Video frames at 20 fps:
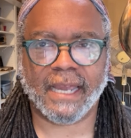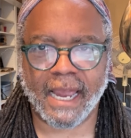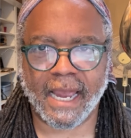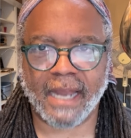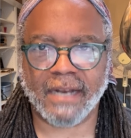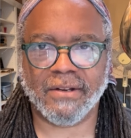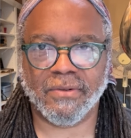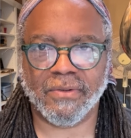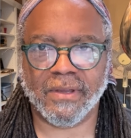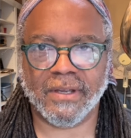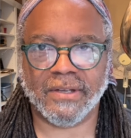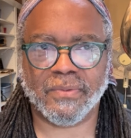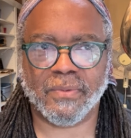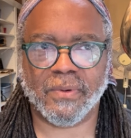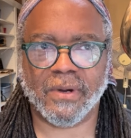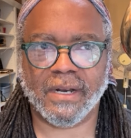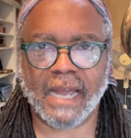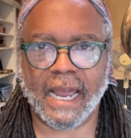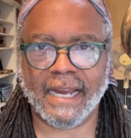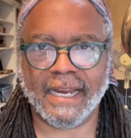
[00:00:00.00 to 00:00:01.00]
I can't do
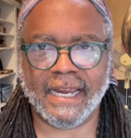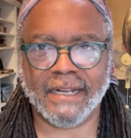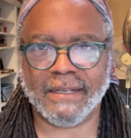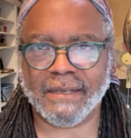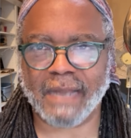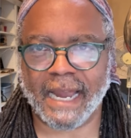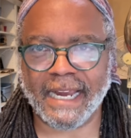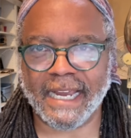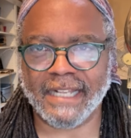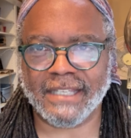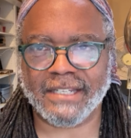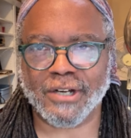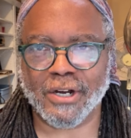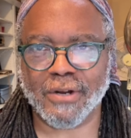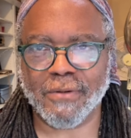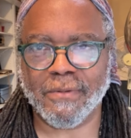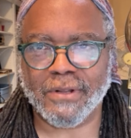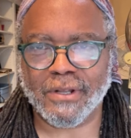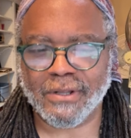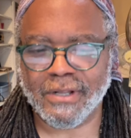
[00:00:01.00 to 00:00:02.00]
this one. I get I
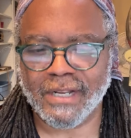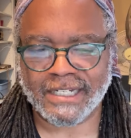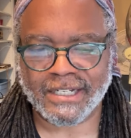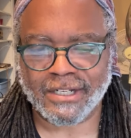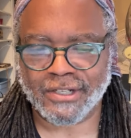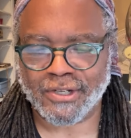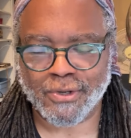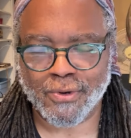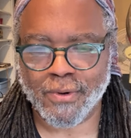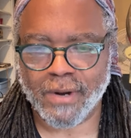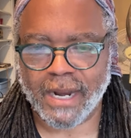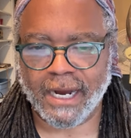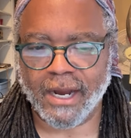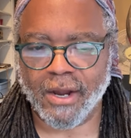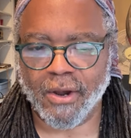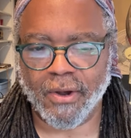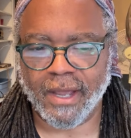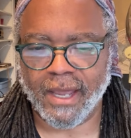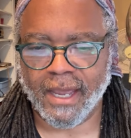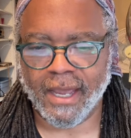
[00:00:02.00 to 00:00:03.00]
get certain distance Wow. through
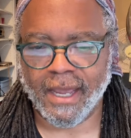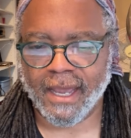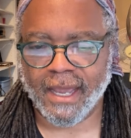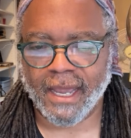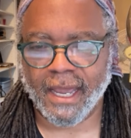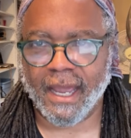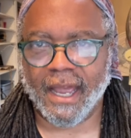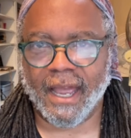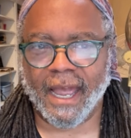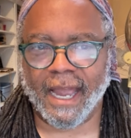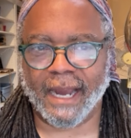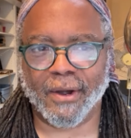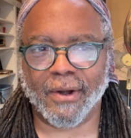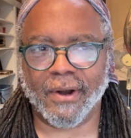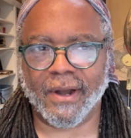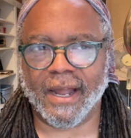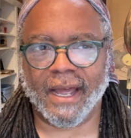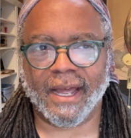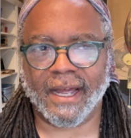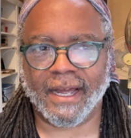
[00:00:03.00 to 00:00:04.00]
and I go
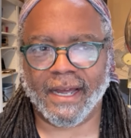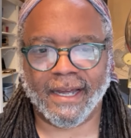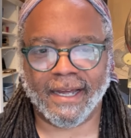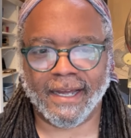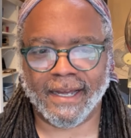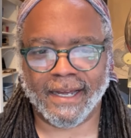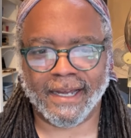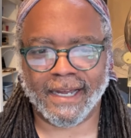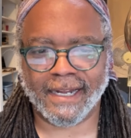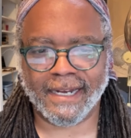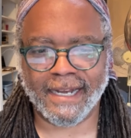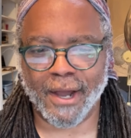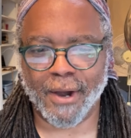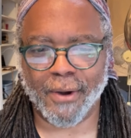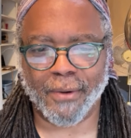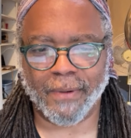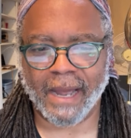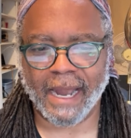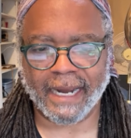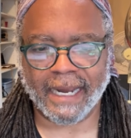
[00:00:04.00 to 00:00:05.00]
I go "Ah,
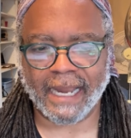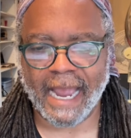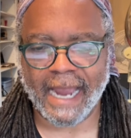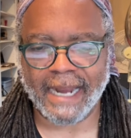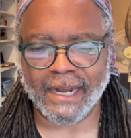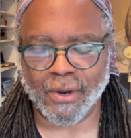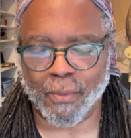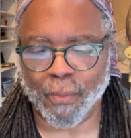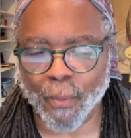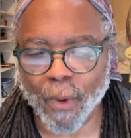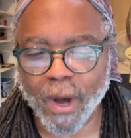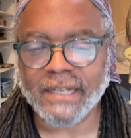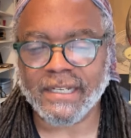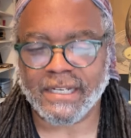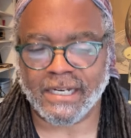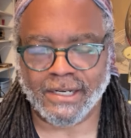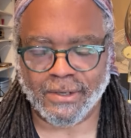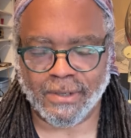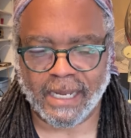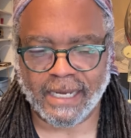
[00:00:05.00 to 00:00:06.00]
no, I, I don't
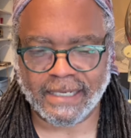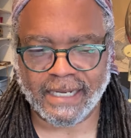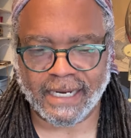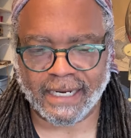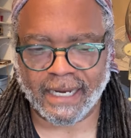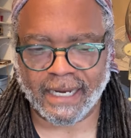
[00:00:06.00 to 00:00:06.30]
want to do.